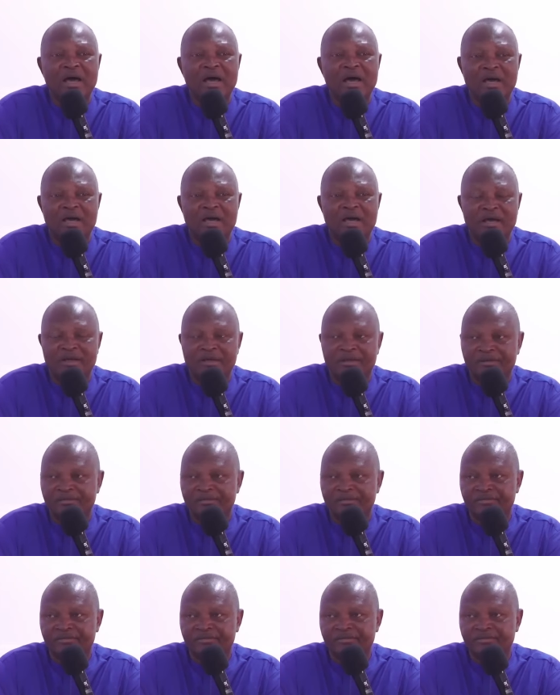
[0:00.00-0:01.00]

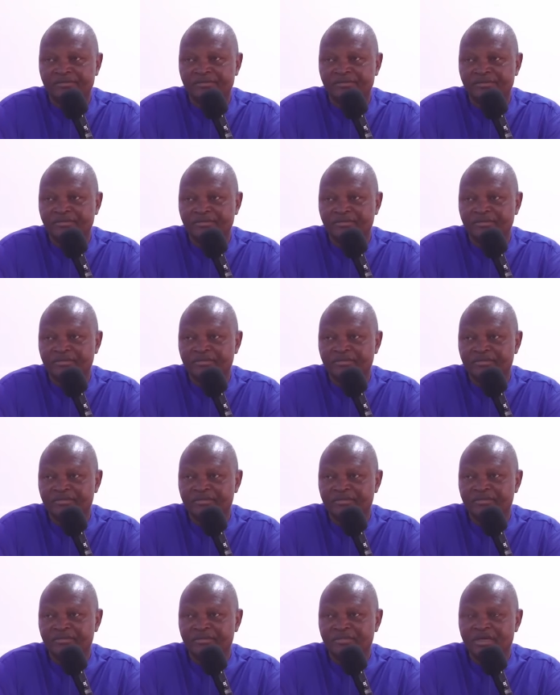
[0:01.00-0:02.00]

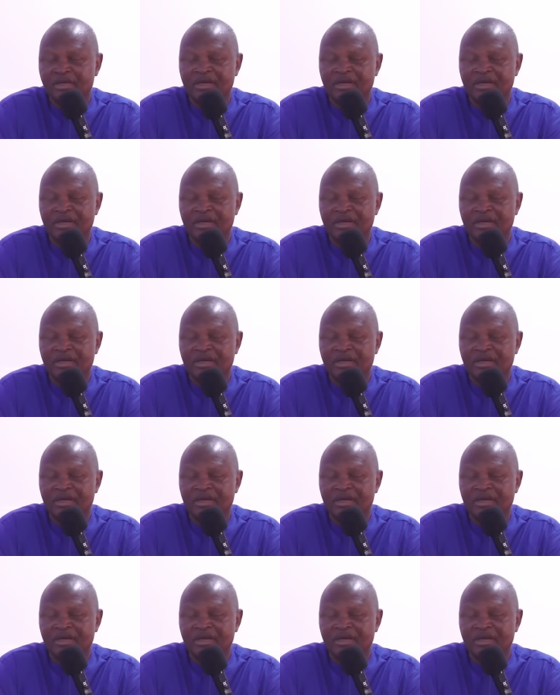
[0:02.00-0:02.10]
[no speech]